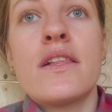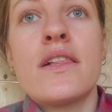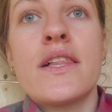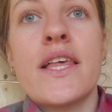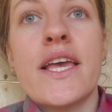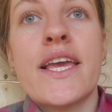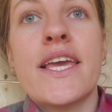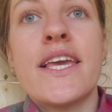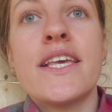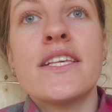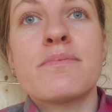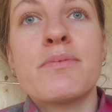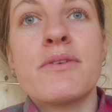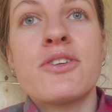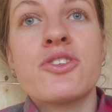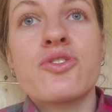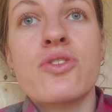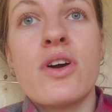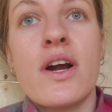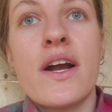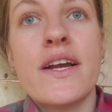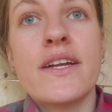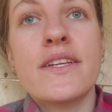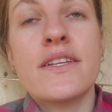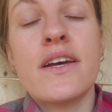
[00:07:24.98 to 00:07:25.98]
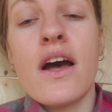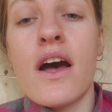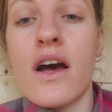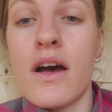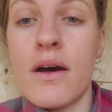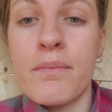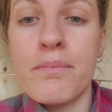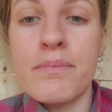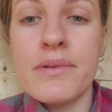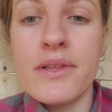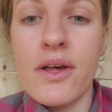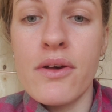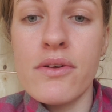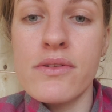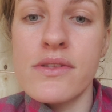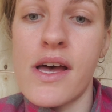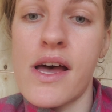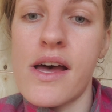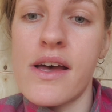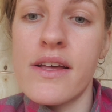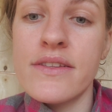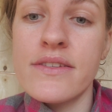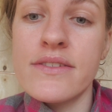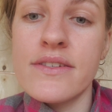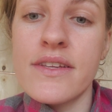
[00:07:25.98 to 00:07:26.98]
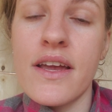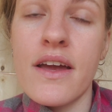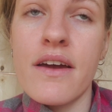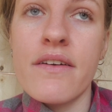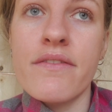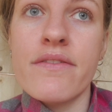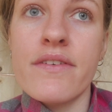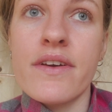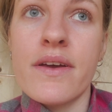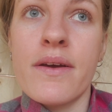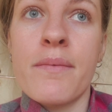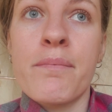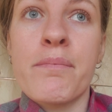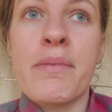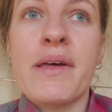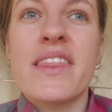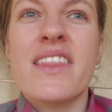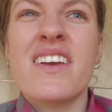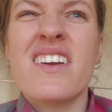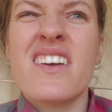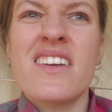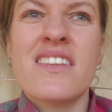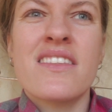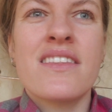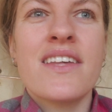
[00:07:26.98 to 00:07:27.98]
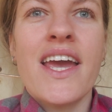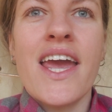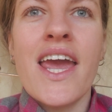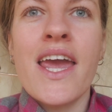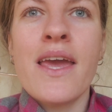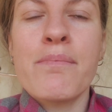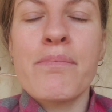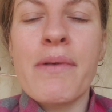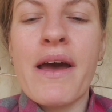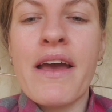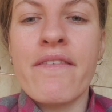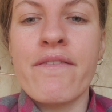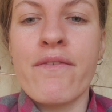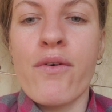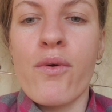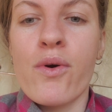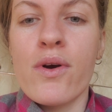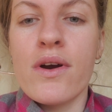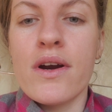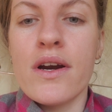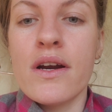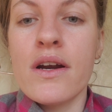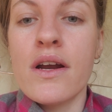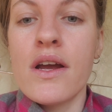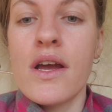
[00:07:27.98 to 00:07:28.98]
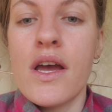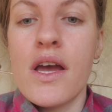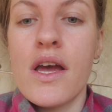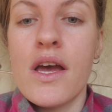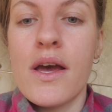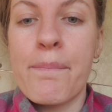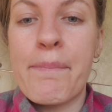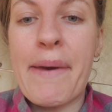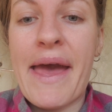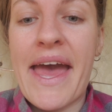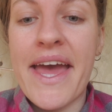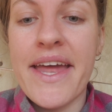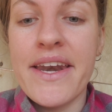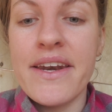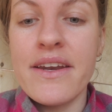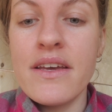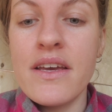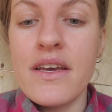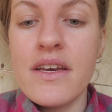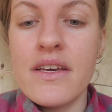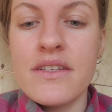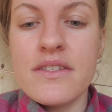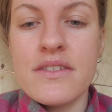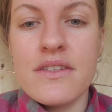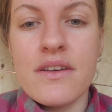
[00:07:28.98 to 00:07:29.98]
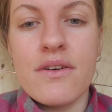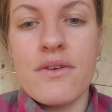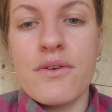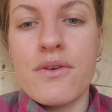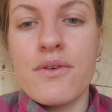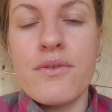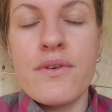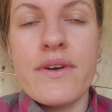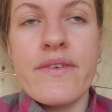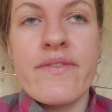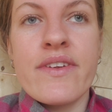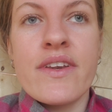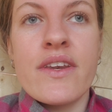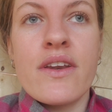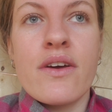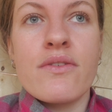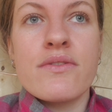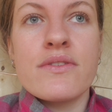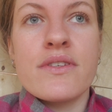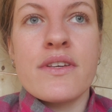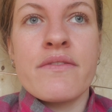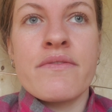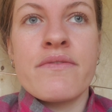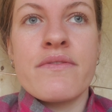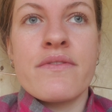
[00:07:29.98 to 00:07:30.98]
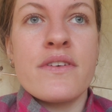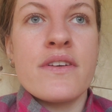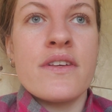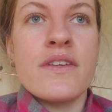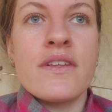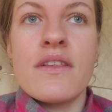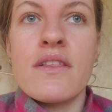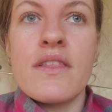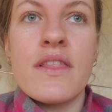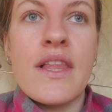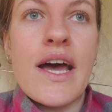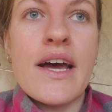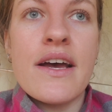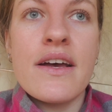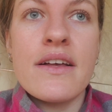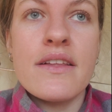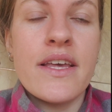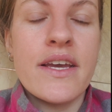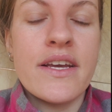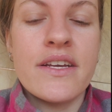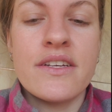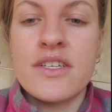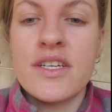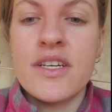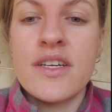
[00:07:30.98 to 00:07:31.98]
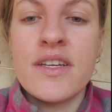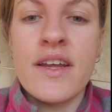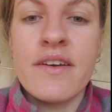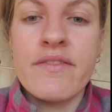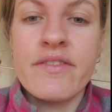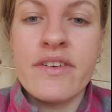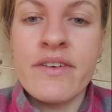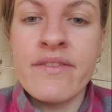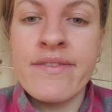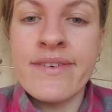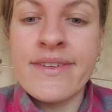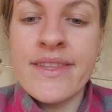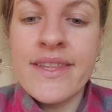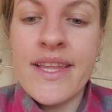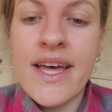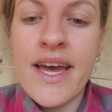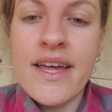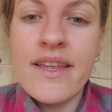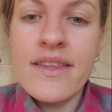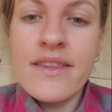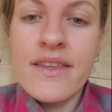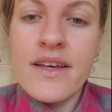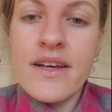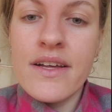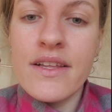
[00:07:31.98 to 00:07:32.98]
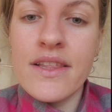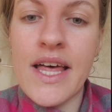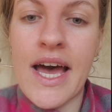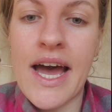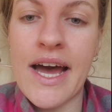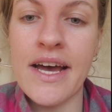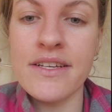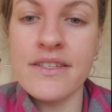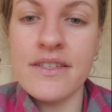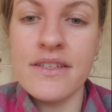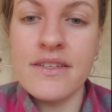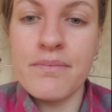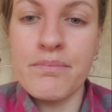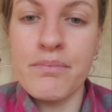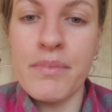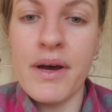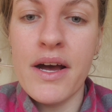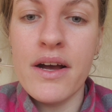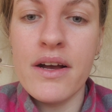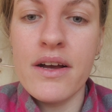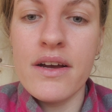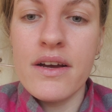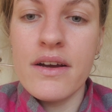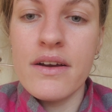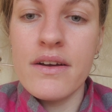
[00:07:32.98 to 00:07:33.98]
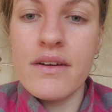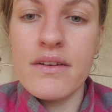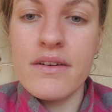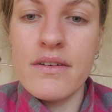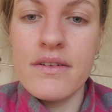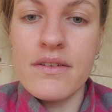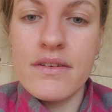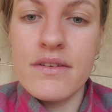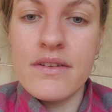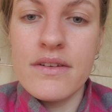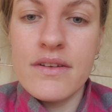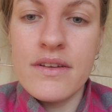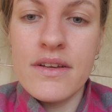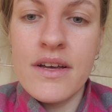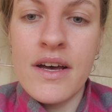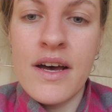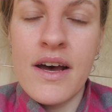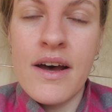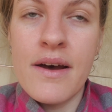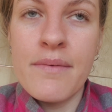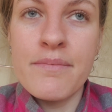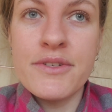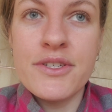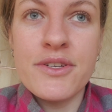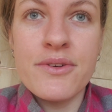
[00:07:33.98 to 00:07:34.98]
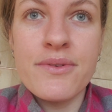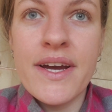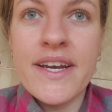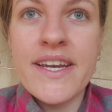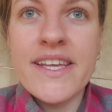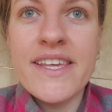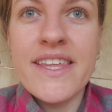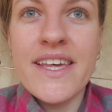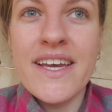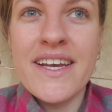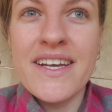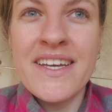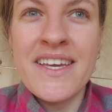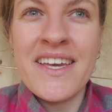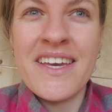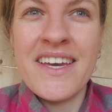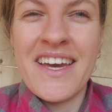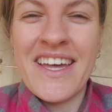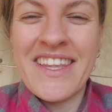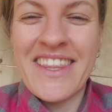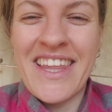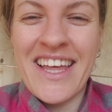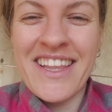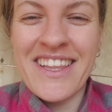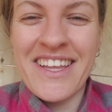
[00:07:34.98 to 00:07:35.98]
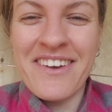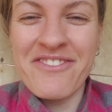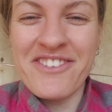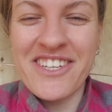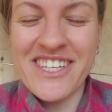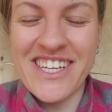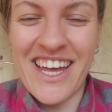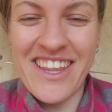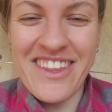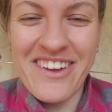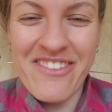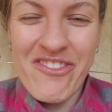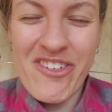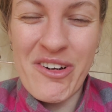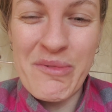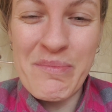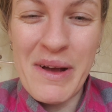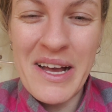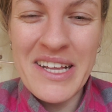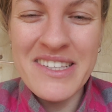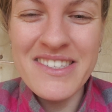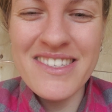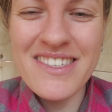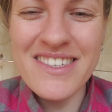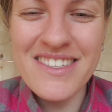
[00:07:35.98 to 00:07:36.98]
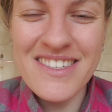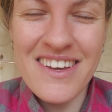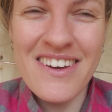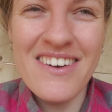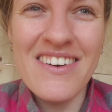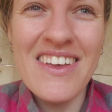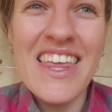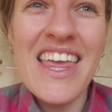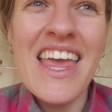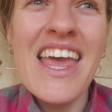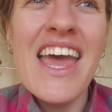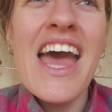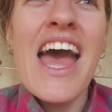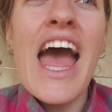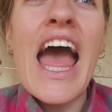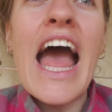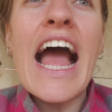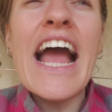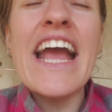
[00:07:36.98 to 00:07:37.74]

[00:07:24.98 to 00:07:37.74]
he's been trying to hump Lola and stuff, but they're in the 8x4 pen, so who even knows if, she never even let the last buck do anything. They lived together for months, so I